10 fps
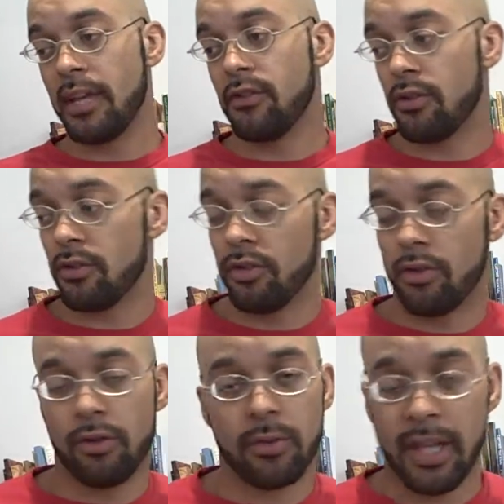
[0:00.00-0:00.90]
and your, you
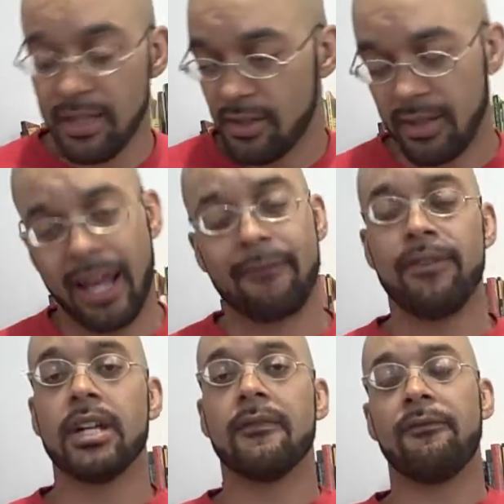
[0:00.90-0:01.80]
know, the relationship. Like
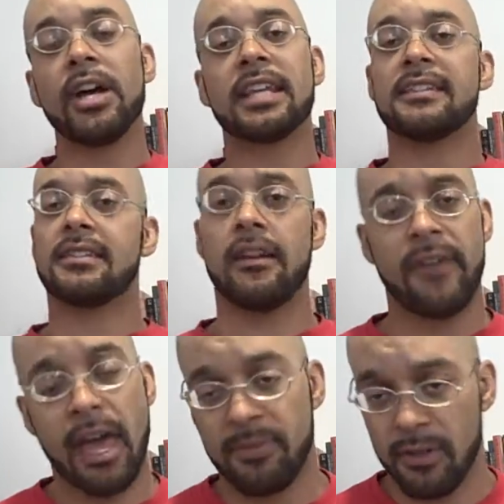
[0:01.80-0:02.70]
funky
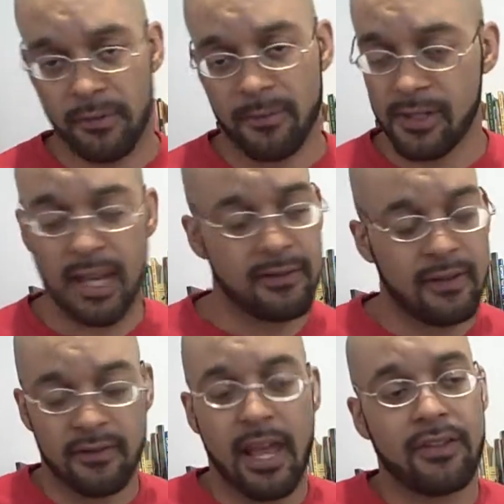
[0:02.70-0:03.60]
stuff happens from sex.
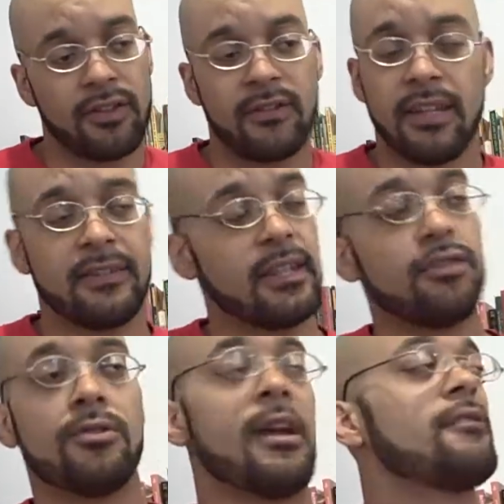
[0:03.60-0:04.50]
It's not just, let's say
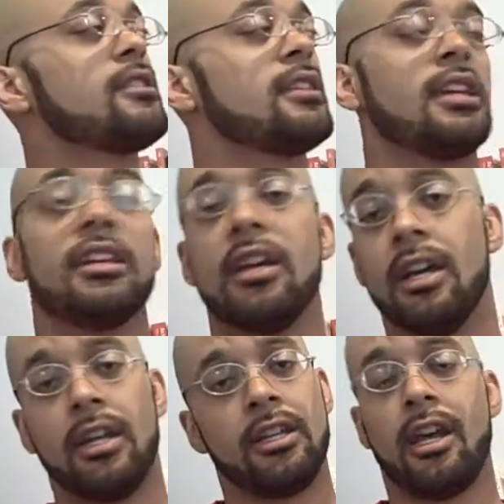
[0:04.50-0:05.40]
you do everything,
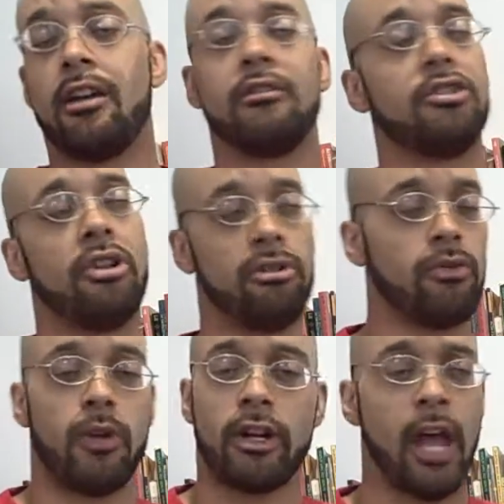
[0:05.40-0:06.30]
you know,
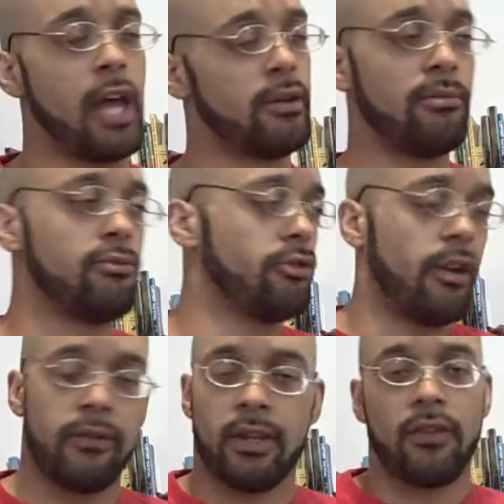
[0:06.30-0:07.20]
you wear condoms and
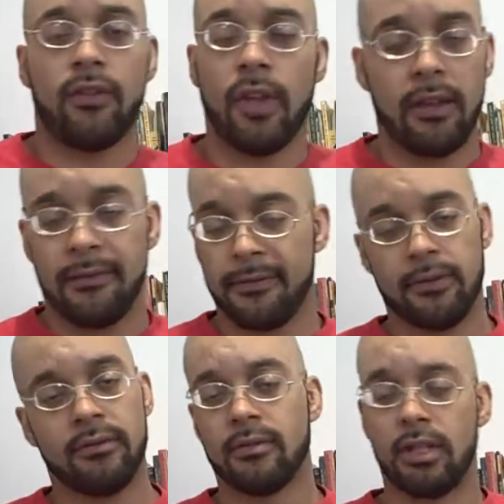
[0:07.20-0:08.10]
everything's safe
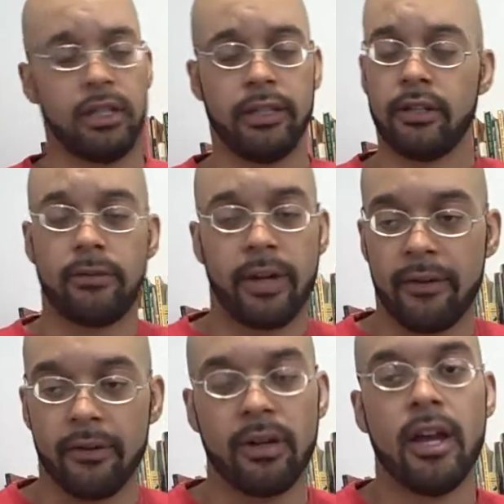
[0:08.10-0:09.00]
and clean or
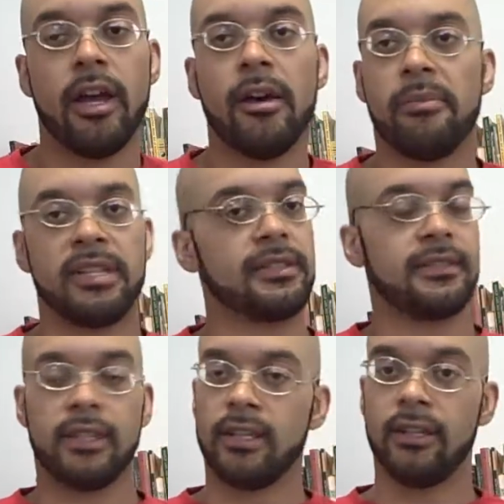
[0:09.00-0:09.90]
whatever, but
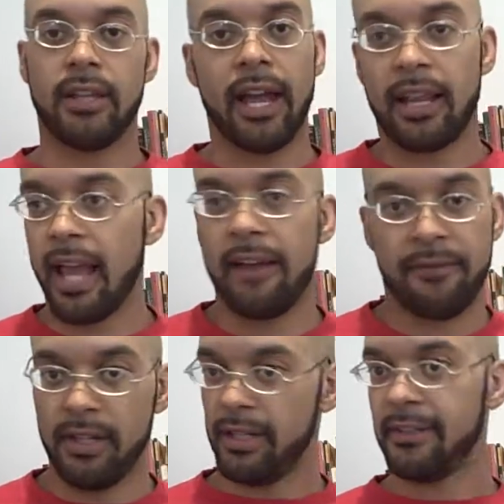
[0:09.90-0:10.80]
still like a lot of
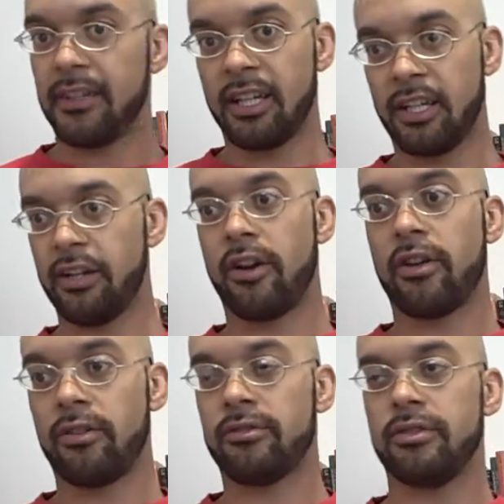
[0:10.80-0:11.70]
feelings can get
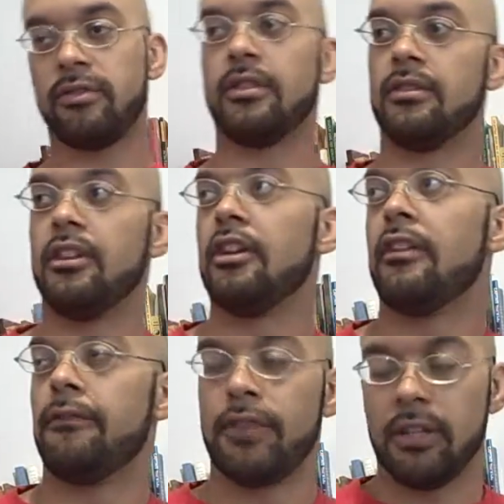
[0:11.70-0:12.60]
hurt. You can
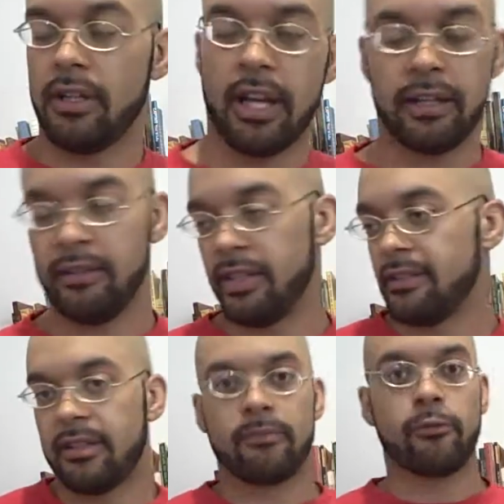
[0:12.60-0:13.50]
feel like you
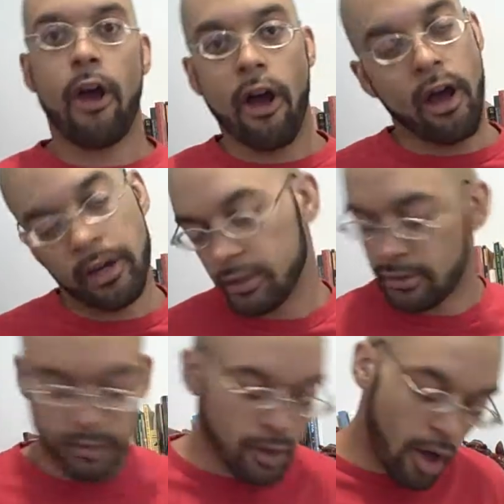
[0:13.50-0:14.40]
did something wrong
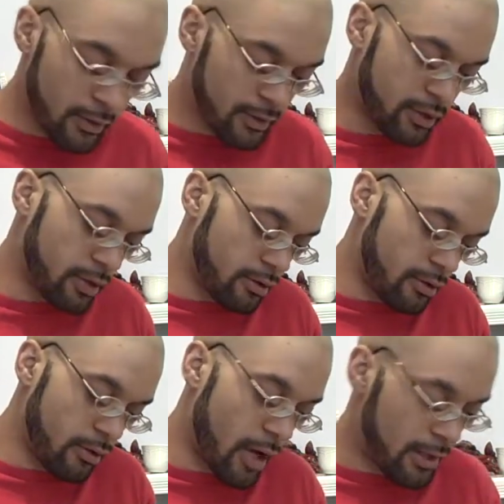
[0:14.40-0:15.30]
and you know, all this shit,
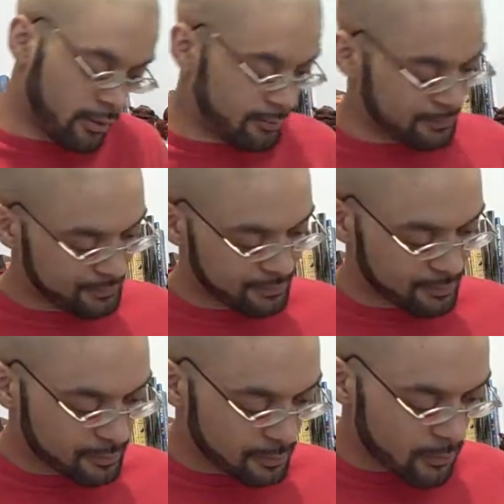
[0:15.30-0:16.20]
you know, how do you,
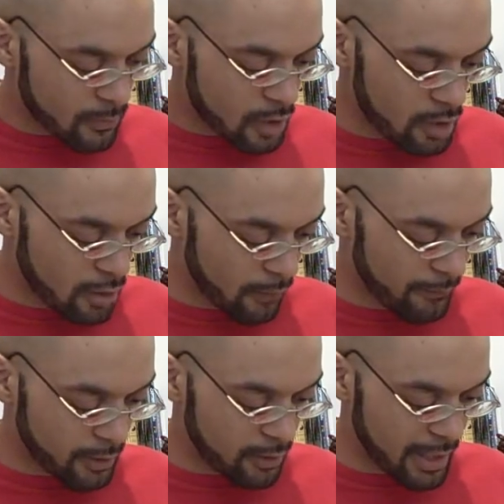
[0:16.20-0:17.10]
you know,
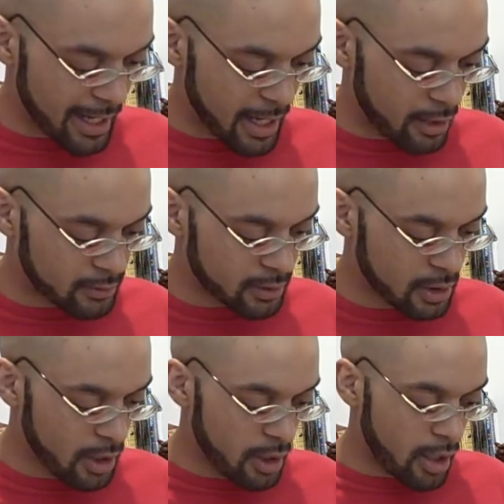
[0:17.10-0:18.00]
figuring that out,
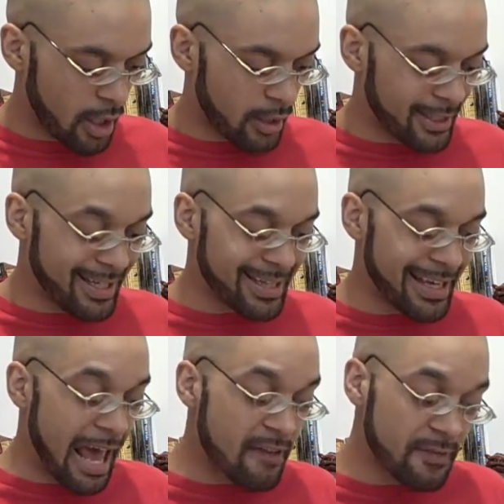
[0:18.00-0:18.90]
getting the
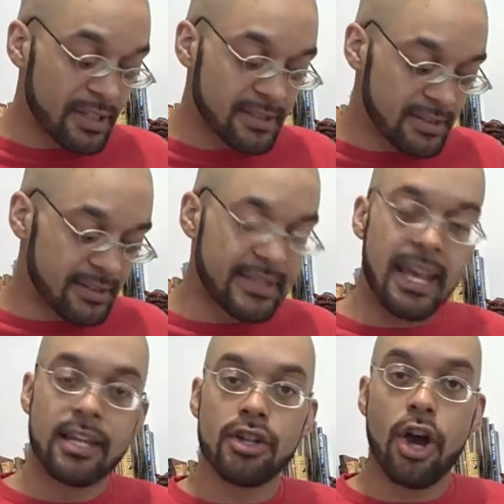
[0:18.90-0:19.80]
confidence to
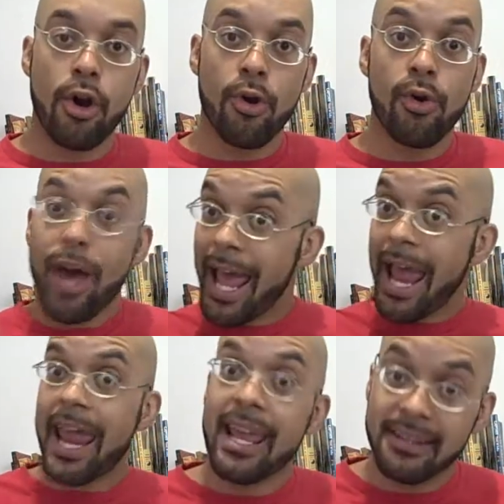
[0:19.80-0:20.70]
say no
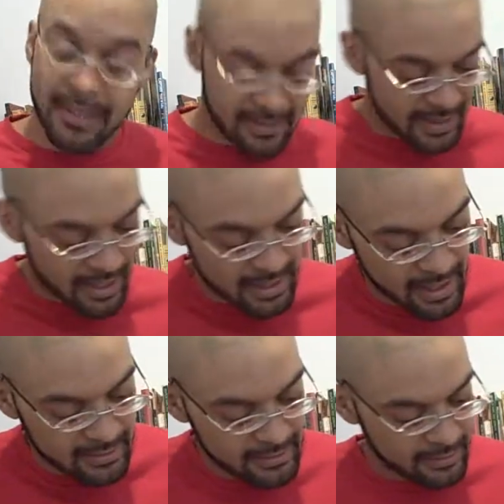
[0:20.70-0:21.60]
and to say
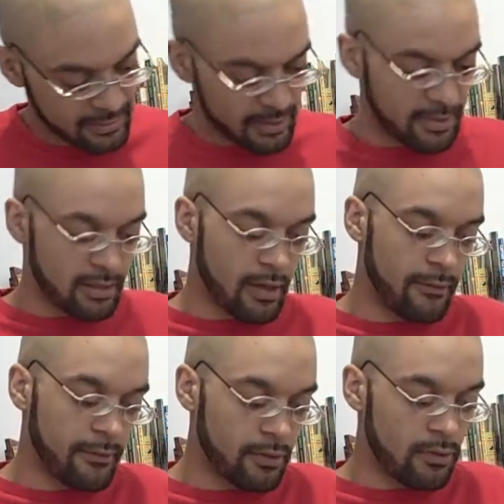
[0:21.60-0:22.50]
yes to the
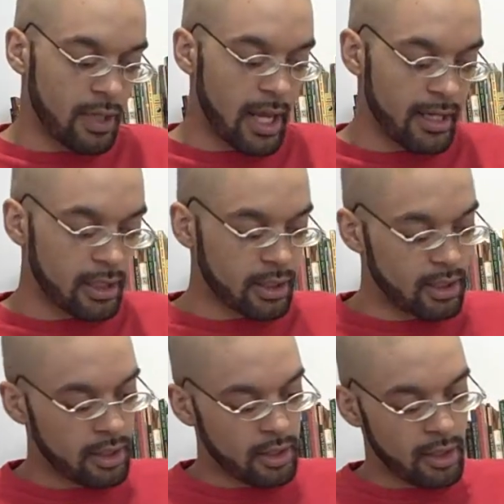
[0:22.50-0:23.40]
stuff you like.
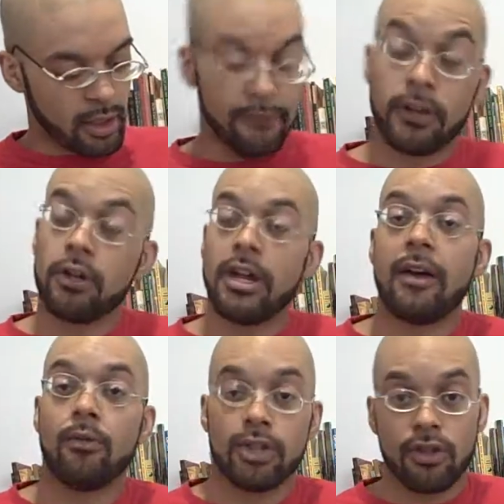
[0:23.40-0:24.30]
Figuring
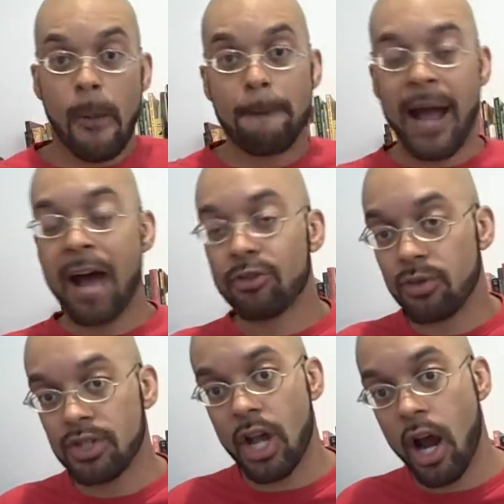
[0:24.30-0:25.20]
out what your
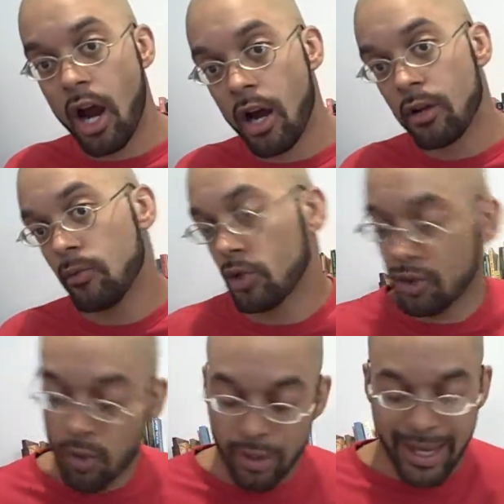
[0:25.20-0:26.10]
boundaries are,
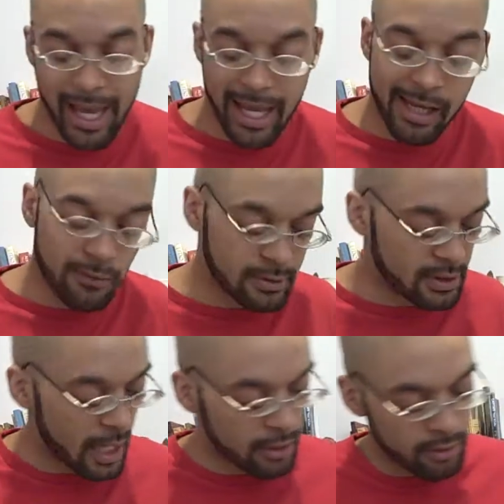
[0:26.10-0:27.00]
what's okay,
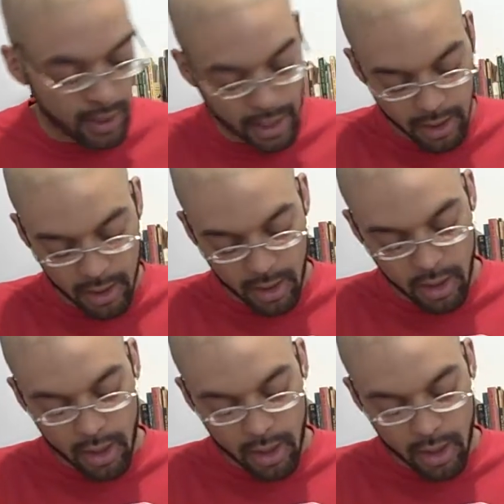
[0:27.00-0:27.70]
what's not okay.